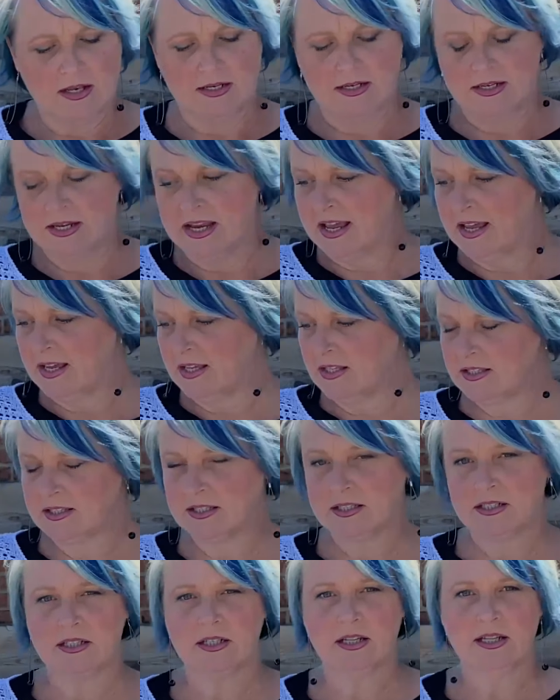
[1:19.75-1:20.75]

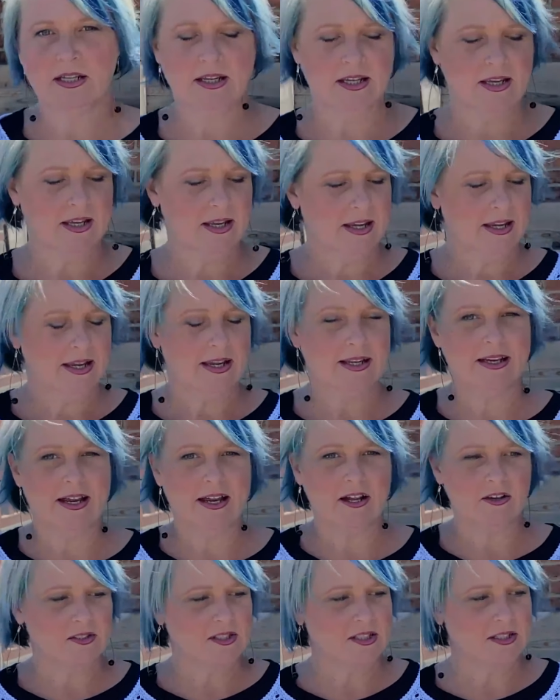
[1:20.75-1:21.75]
Next, an
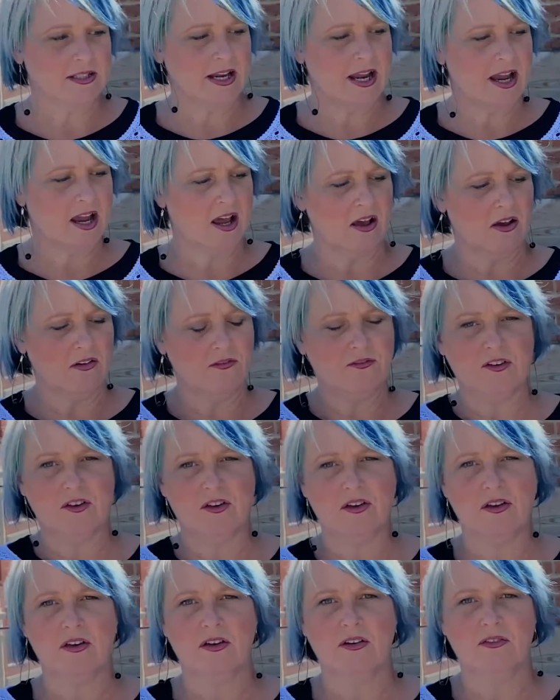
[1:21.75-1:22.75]
ounce and a half
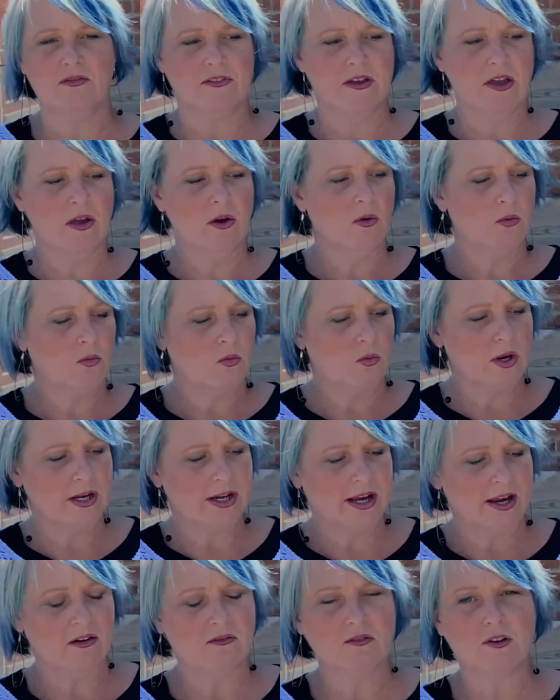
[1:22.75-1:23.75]
of
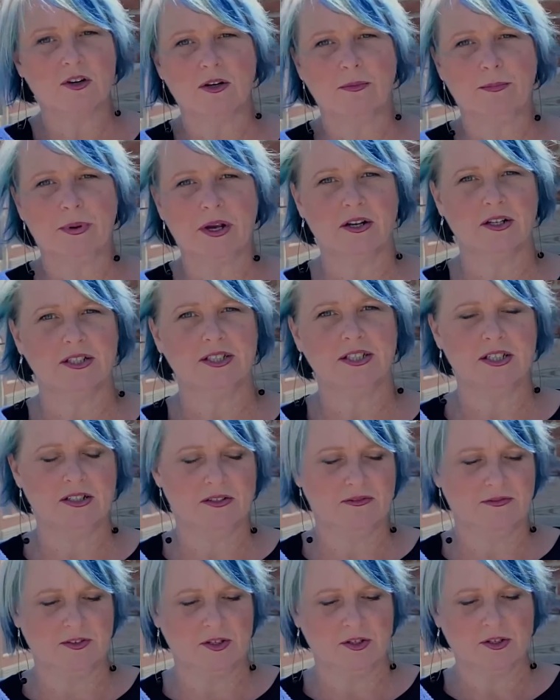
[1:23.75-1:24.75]
whatever
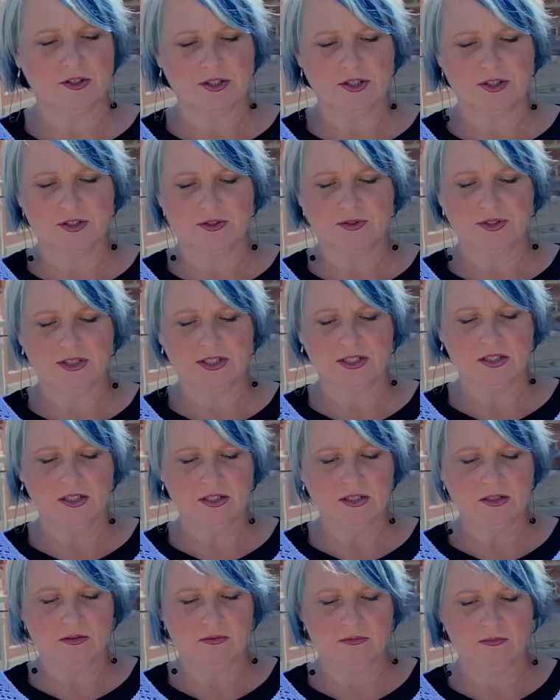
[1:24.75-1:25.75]
aperitif you're
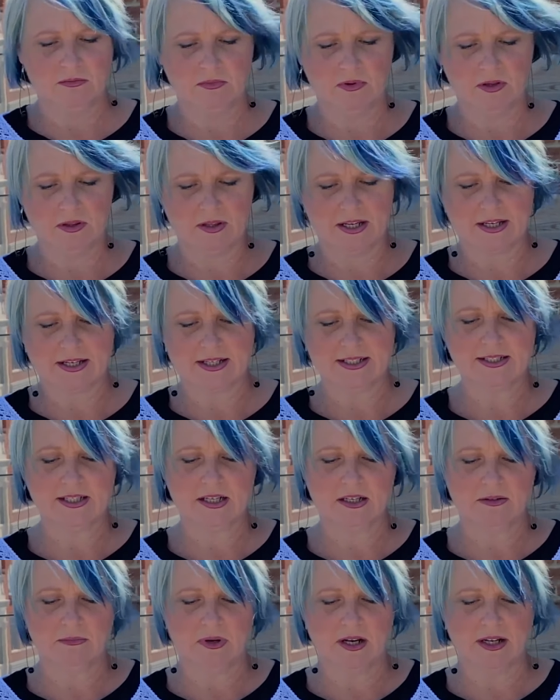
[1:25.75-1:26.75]
using. Like I
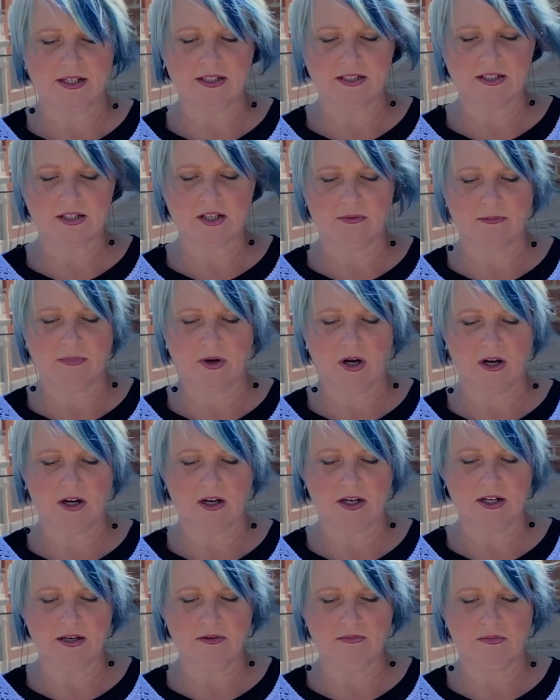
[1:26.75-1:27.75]
said, mine is
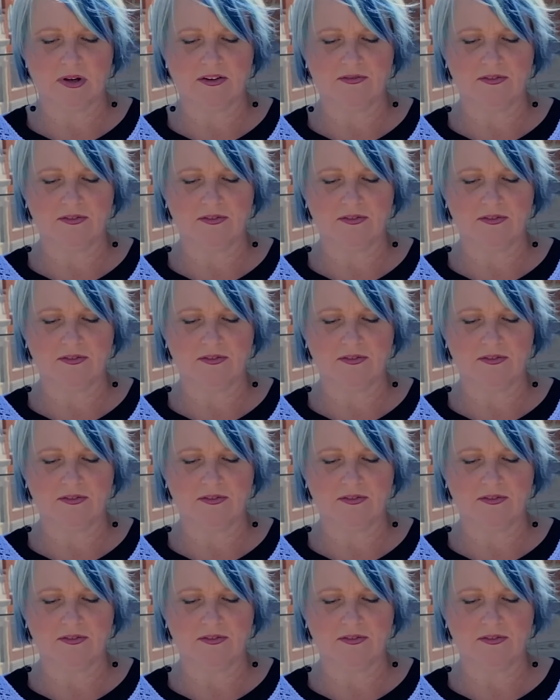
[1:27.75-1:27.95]
Campari, my